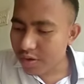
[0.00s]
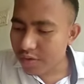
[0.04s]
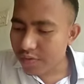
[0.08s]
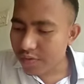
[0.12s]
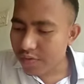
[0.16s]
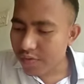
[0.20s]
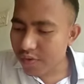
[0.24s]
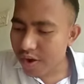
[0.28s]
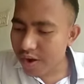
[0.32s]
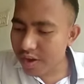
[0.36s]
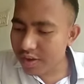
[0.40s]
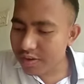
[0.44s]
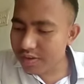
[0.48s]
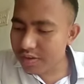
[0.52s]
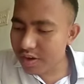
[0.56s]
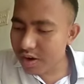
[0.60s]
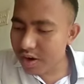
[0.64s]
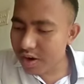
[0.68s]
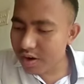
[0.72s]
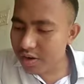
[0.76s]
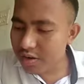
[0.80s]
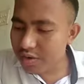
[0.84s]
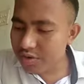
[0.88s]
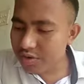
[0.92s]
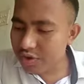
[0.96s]
Fats
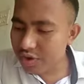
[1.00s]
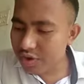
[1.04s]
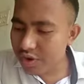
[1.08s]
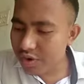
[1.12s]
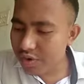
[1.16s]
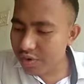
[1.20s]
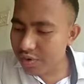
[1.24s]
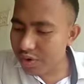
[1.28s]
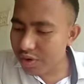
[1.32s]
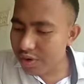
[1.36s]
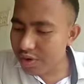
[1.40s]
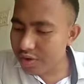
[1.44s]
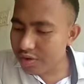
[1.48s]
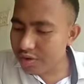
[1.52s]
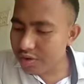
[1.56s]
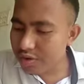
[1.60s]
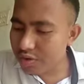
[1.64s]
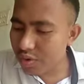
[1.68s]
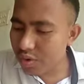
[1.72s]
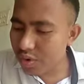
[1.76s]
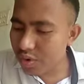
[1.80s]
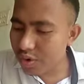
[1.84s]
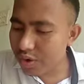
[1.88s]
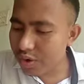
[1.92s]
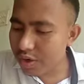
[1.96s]
are generally
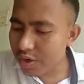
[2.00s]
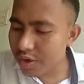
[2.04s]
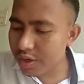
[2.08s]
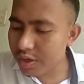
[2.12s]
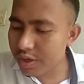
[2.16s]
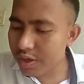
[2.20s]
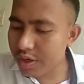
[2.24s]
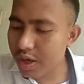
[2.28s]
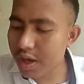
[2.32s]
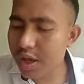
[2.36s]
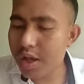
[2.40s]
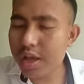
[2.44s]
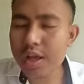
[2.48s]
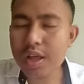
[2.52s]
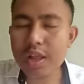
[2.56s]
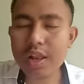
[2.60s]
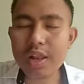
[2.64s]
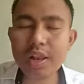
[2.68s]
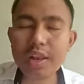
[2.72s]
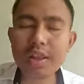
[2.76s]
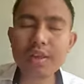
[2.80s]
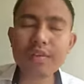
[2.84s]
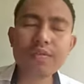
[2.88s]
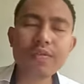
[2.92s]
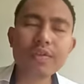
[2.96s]
stored in the
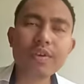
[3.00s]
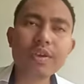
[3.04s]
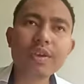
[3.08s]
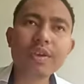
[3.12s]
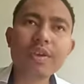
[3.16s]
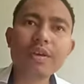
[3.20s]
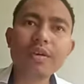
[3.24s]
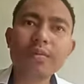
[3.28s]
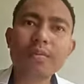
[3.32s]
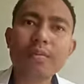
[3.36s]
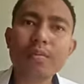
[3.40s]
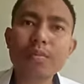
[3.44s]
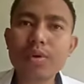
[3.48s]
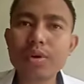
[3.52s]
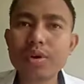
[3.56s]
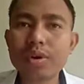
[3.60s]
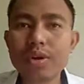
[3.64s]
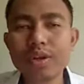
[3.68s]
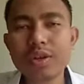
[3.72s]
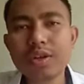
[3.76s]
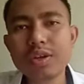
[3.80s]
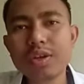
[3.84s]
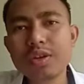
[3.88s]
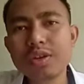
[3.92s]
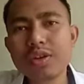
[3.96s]
living
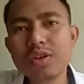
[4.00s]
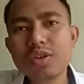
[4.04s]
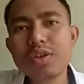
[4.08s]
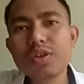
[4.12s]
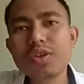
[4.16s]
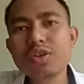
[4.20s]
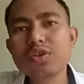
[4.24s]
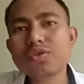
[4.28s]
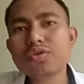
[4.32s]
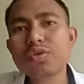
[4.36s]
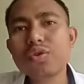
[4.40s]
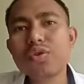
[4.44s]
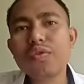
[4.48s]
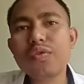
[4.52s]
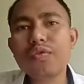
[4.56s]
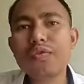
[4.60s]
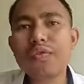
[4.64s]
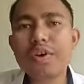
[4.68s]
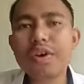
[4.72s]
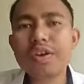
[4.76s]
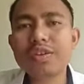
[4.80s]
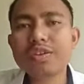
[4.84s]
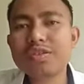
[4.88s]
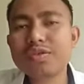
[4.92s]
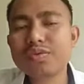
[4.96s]
body. So
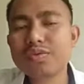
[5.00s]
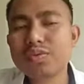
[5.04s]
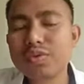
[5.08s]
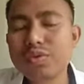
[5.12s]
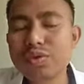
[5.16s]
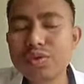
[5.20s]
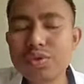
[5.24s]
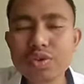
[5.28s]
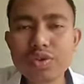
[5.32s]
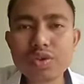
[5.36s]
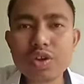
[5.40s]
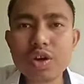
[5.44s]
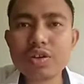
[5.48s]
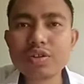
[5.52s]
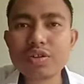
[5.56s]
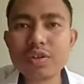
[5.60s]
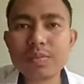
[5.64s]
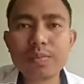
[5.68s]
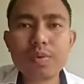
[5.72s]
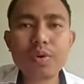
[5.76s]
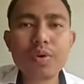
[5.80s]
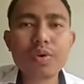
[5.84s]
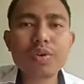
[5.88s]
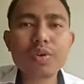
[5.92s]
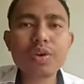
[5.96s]
fats, we discuss
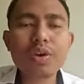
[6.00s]
about